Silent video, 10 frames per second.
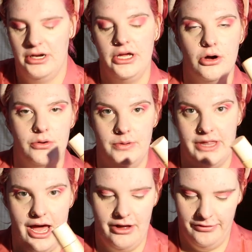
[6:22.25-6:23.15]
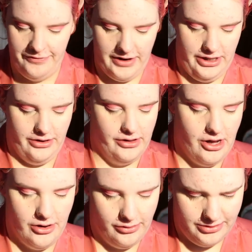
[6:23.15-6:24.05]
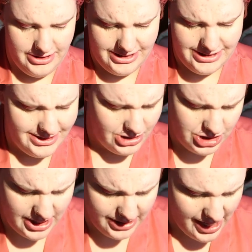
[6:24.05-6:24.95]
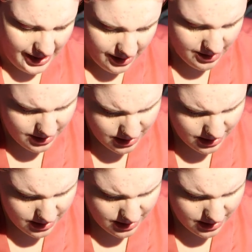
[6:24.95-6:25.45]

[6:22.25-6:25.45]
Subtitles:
gonna go in with the e.l.f. Halo Glow. This is in shade like